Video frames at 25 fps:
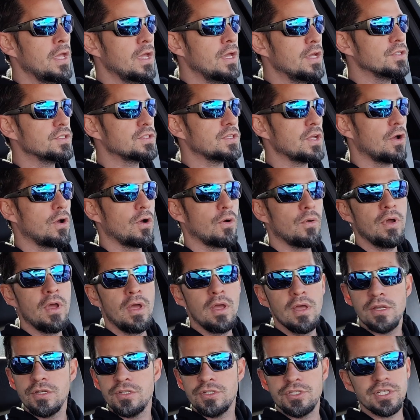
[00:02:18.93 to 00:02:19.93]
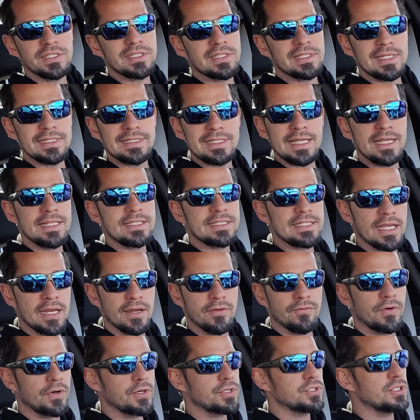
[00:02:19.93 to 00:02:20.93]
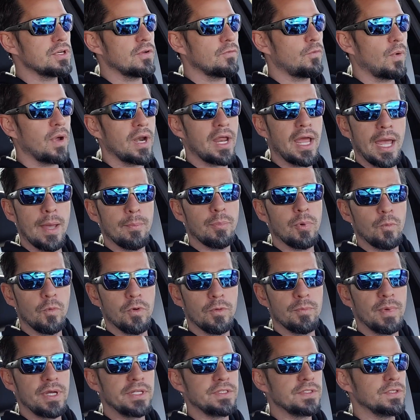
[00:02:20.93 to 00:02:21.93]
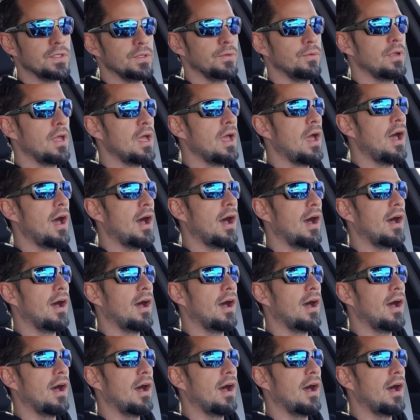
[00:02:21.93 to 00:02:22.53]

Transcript: So just the 10-second version of what happened with my tune.